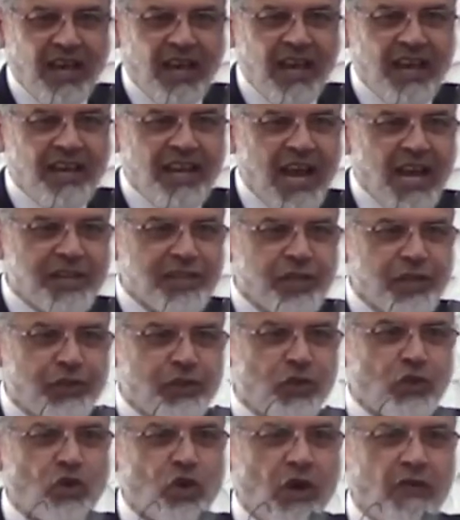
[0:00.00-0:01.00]
and
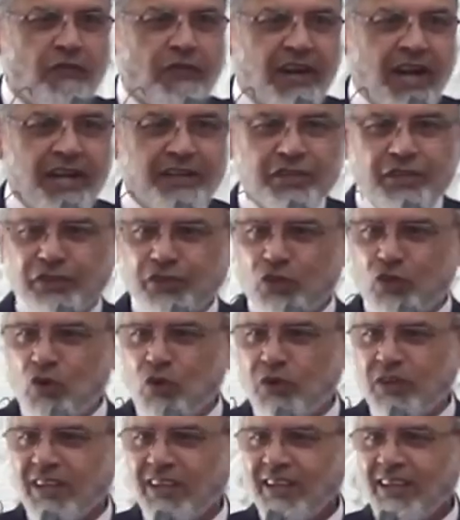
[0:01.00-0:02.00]
attitude of
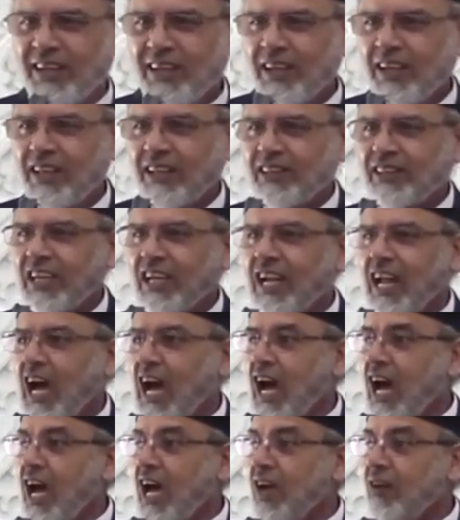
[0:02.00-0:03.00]
gratitude, then
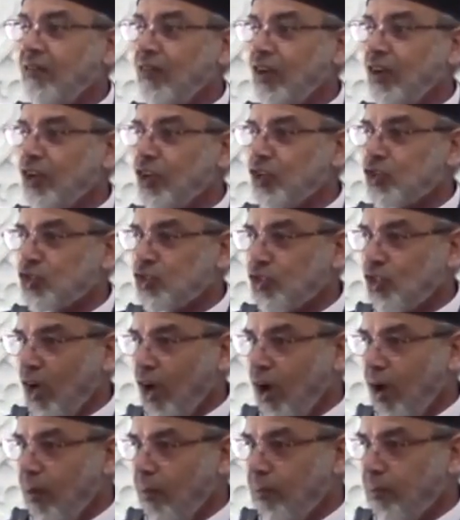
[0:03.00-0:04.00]
I will
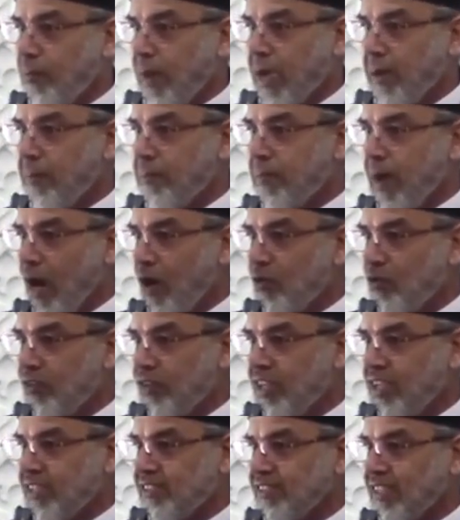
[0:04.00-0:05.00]
stop my
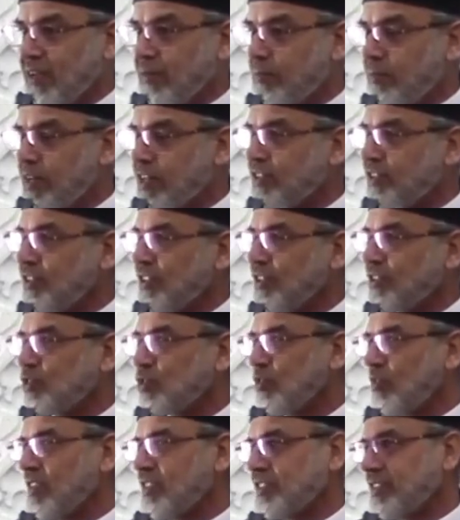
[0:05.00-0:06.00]
bounties and mercies
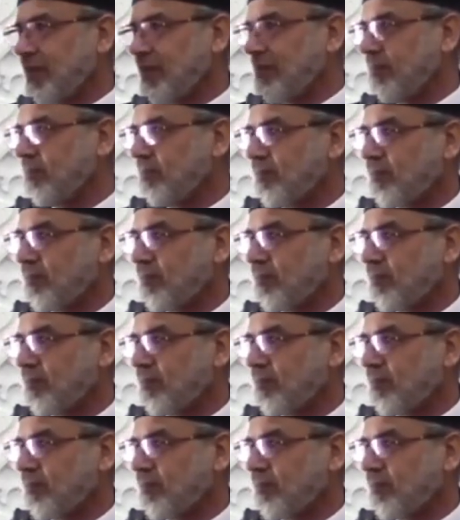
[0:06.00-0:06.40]
towards him.